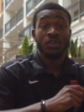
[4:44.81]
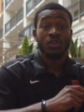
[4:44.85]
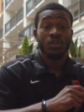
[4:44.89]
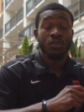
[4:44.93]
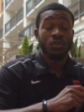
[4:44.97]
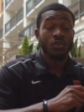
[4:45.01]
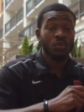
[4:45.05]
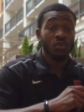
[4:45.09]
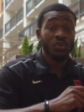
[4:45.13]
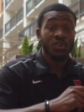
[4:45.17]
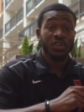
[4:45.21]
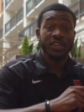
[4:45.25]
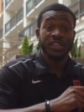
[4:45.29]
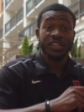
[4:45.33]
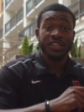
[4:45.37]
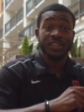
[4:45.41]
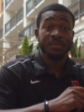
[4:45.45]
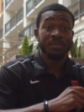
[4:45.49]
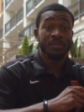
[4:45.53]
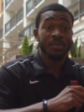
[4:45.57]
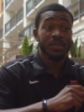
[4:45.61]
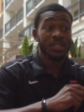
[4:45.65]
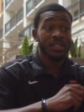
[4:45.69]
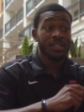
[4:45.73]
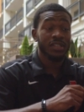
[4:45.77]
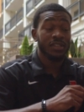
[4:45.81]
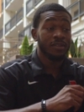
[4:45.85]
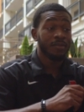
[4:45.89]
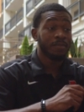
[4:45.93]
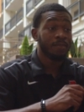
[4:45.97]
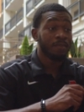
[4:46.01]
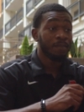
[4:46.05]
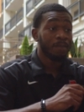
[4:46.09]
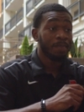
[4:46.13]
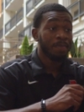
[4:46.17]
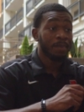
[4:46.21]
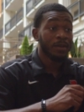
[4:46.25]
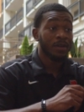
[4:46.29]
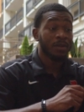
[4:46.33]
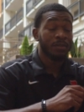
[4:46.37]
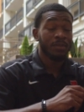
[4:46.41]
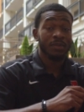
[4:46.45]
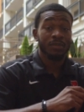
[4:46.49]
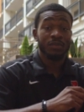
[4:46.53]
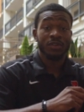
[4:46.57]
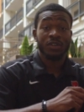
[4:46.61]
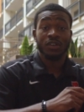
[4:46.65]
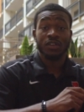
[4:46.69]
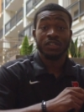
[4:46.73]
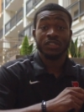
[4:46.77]
or it can be um, in
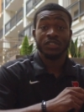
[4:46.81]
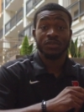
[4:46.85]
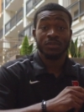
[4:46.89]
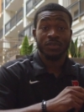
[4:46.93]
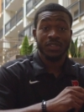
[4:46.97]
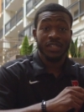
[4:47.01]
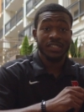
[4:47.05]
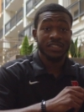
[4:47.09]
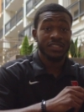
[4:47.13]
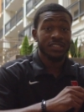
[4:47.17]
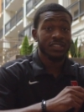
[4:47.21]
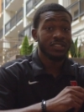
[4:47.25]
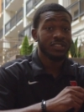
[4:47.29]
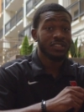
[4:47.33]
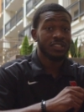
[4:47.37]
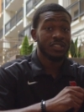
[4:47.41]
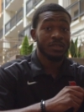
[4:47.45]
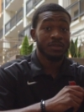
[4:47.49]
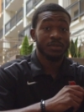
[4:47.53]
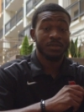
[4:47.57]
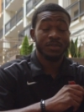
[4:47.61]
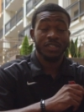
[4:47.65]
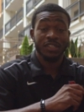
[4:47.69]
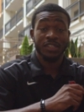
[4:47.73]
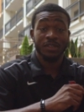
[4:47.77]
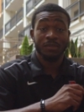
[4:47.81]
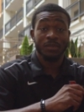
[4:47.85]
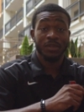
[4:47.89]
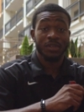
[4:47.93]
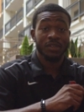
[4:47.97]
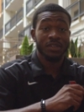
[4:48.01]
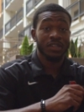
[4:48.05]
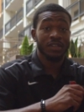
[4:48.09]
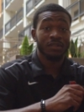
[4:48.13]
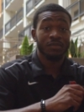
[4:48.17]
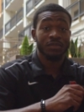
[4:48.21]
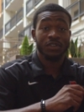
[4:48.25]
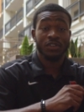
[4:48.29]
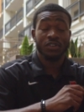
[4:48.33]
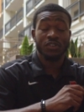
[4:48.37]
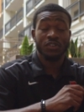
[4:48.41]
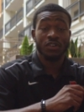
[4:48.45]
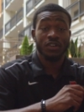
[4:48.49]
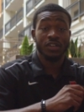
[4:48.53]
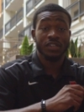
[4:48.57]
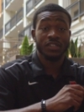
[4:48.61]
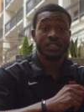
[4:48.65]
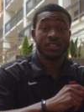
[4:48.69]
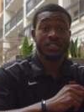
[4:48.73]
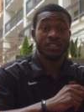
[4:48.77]
regards to relationships it can be in
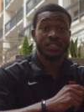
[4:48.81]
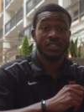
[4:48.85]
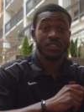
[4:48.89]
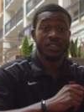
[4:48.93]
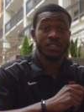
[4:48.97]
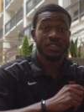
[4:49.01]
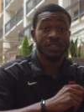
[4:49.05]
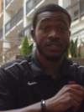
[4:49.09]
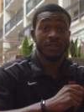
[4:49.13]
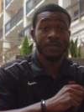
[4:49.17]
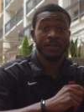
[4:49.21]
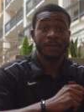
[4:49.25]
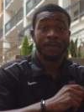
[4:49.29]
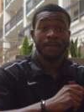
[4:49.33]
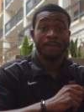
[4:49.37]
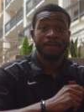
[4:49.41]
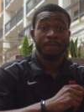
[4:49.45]
regards to